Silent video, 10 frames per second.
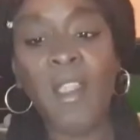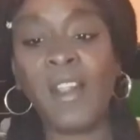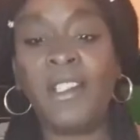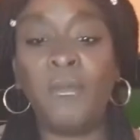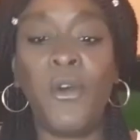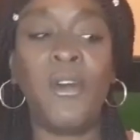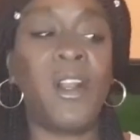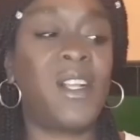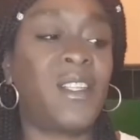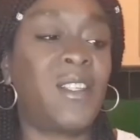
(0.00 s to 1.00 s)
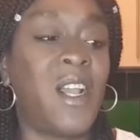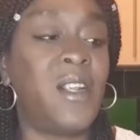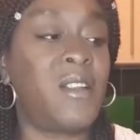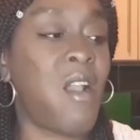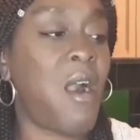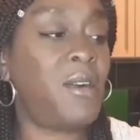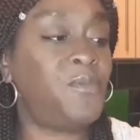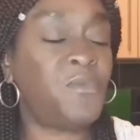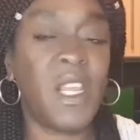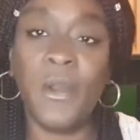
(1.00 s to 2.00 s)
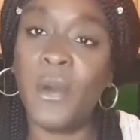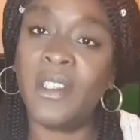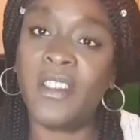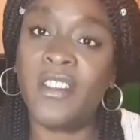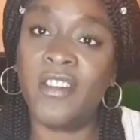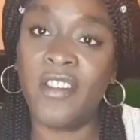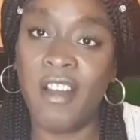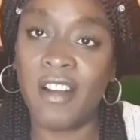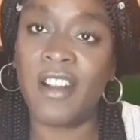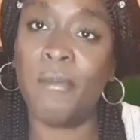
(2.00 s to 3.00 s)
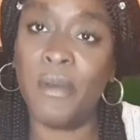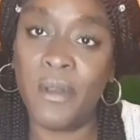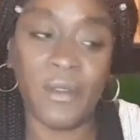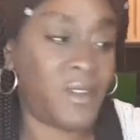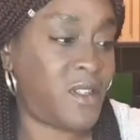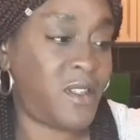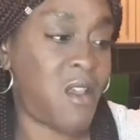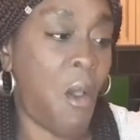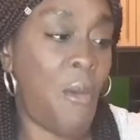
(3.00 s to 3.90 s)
He's more or less telling her he wants to knock the boots.